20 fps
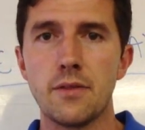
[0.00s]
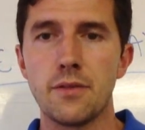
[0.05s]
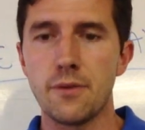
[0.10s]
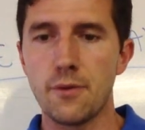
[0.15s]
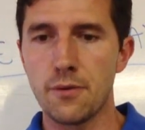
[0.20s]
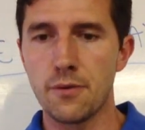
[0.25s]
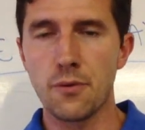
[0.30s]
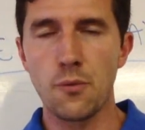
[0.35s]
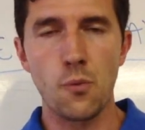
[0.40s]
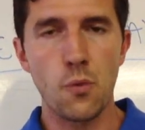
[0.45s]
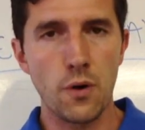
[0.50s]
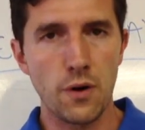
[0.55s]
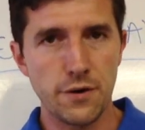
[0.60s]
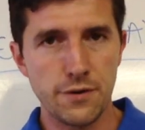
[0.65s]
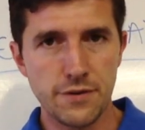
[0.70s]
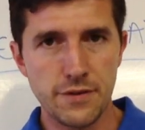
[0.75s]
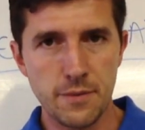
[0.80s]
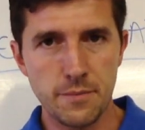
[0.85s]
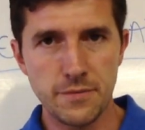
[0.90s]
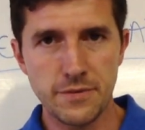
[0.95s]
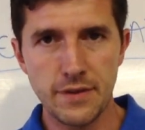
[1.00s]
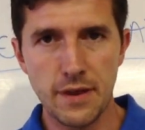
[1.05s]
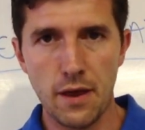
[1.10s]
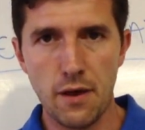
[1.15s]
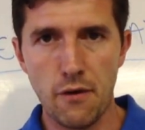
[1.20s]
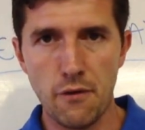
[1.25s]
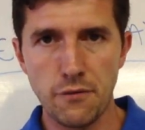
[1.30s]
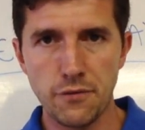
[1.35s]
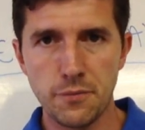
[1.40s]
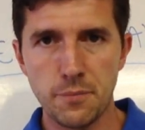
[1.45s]
There are the words
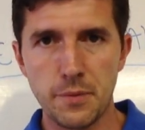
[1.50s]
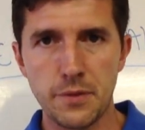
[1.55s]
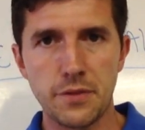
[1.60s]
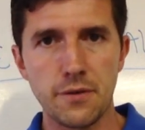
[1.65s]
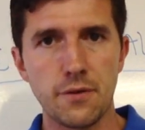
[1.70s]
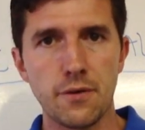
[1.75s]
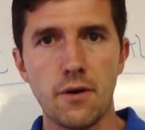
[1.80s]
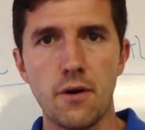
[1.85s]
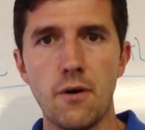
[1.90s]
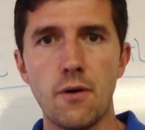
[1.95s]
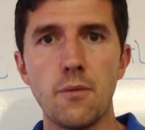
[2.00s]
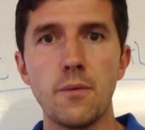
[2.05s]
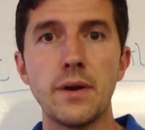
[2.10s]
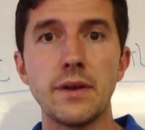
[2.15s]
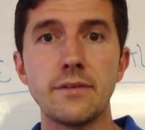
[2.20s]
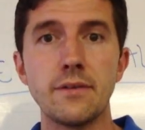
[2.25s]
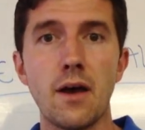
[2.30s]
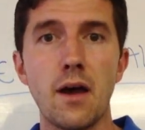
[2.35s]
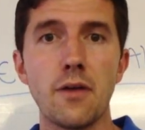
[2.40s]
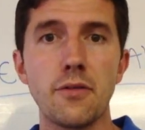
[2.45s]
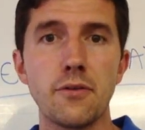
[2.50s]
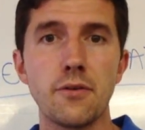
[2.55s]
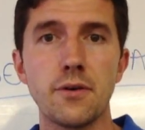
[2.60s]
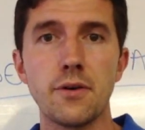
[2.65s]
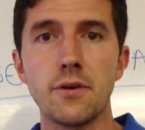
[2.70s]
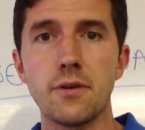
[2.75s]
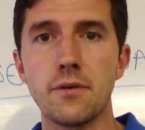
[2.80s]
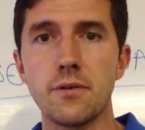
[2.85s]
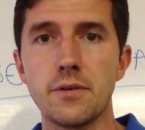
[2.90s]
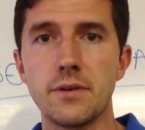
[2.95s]
themselves, but there are always
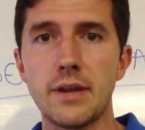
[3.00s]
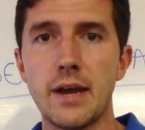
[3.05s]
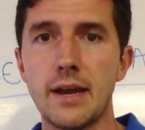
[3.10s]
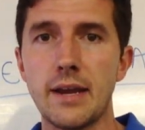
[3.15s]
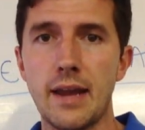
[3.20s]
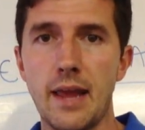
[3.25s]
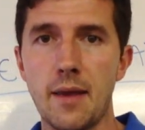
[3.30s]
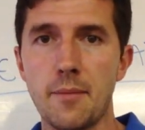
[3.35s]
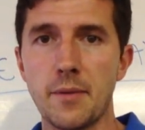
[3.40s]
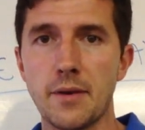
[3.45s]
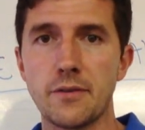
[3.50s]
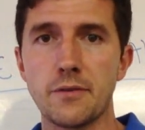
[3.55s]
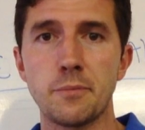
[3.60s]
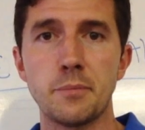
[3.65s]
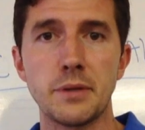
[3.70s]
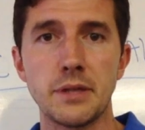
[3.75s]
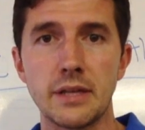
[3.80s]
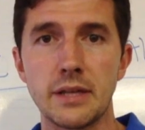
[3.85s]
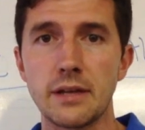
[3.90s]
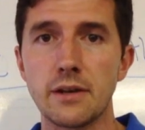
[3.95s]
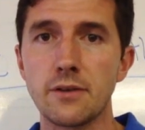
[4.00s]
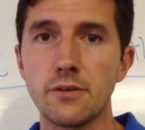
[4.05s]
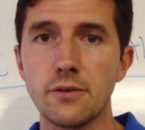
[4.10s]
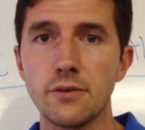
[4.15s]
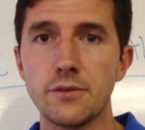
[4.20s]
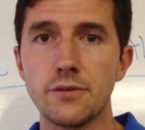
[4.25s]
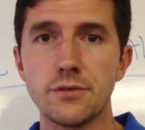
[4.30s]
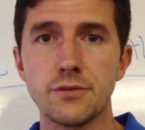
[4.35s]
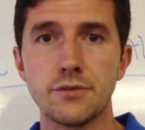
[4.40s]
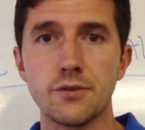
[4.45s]
other dynamics,
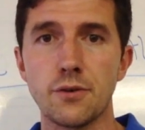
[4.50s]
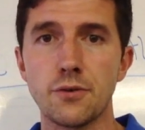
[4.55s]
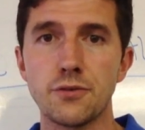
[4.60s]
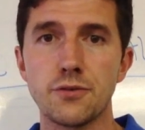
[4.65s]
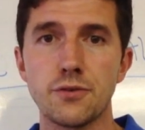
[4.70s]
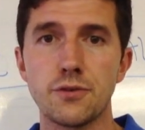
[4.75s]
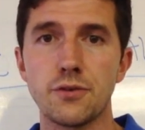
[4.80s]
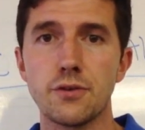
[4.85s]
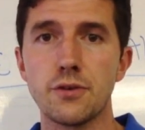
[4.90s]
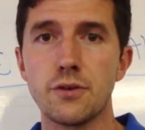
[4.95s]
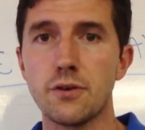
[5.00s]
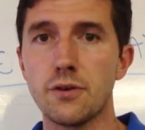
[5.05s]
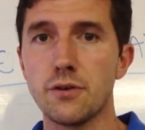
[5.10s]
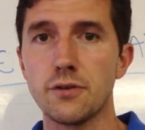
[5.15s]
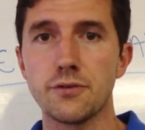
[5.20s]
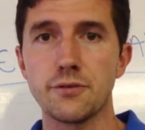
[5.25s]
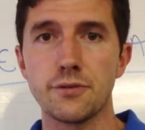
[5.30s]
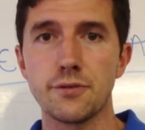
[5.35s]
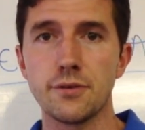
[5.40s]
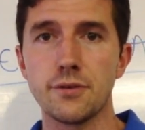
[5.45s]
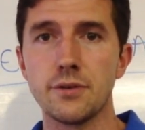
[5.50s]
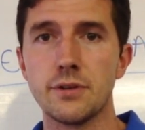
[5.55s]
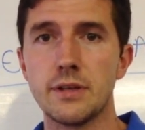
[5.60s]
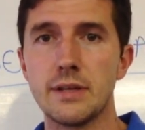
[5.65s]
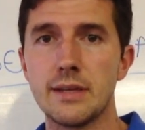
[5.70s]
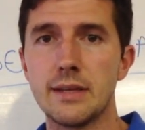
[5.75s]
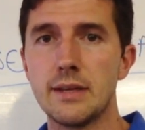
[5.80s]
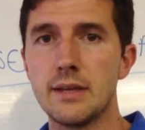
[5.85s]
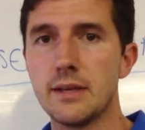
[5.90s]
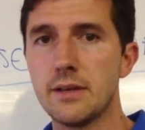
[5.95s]
political, social, cultural,
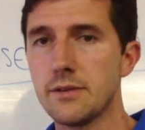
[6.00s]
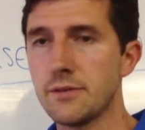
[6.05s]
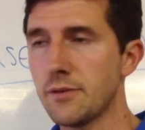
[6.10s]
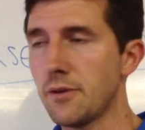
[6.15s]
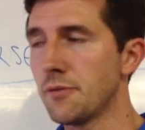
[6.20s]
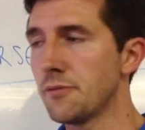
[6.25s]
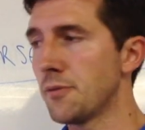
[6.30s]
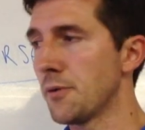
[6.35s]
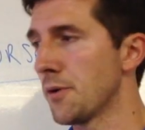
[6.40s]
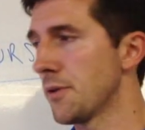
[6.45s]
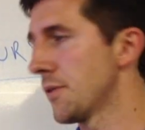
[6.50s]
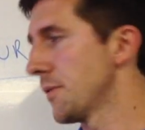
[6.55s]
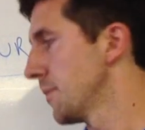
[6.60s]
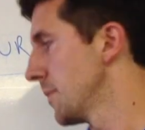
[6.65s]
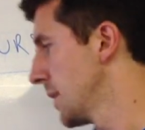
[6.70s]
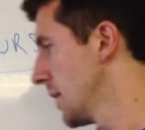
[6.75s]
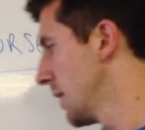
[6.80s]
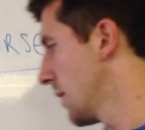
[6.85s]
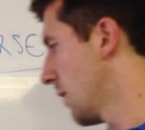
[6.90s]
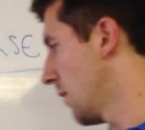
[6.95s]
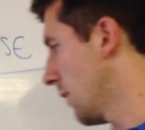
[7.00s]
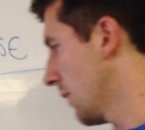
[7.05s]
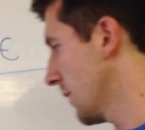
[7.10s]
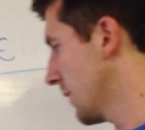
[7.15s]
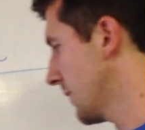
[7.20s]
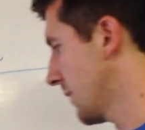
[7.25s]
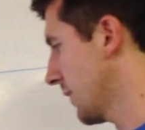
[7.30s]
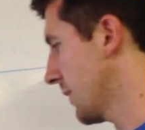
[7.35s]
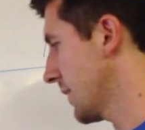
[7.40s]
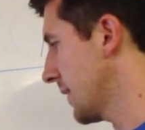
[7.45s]
so forth. All
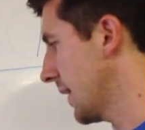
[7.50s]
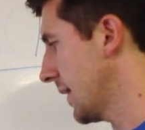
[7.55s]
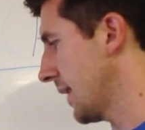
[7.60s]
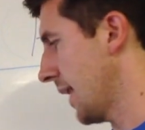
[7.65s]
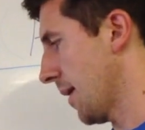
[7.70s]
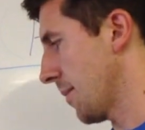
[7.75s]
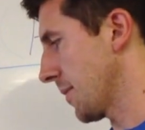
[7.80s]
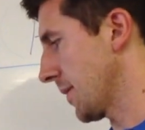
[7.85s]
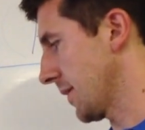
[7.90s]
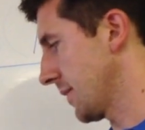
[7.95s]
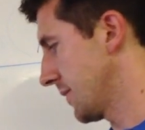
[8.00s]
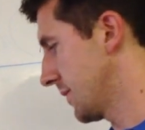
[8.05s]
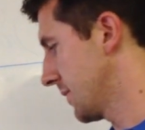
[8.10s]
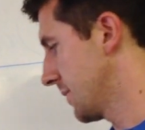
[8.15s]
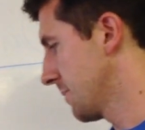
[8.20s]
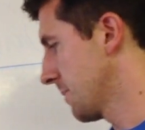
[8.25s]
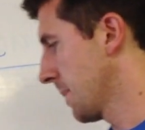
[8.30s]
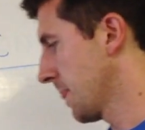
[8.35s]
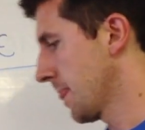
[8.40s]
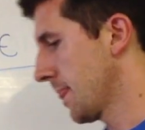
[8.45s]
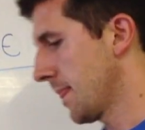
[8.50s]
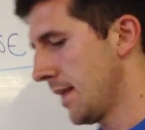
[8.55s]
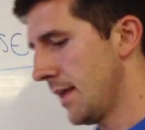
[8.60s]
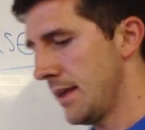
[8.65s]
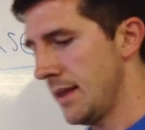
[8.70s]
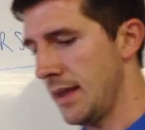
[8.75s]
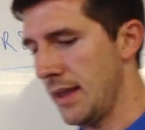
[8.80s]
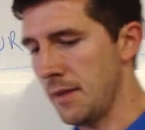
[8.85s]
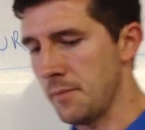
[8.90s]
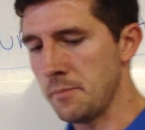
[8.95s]
these other dynamics
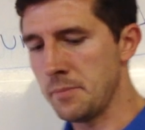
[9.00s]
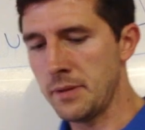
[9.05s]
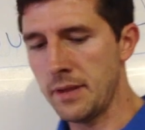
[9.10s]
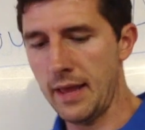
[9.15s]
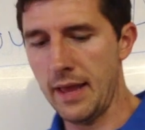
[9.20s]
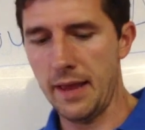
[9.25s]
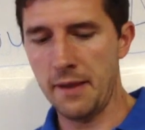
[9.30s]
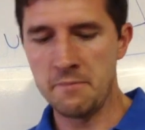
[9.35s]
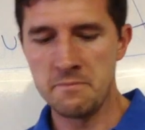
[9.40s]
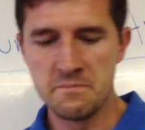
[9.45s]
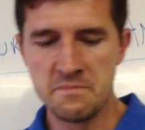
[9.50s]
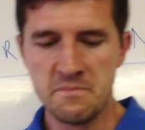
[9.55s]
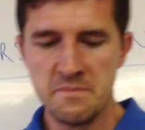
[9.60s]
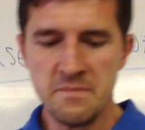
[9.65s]
in play.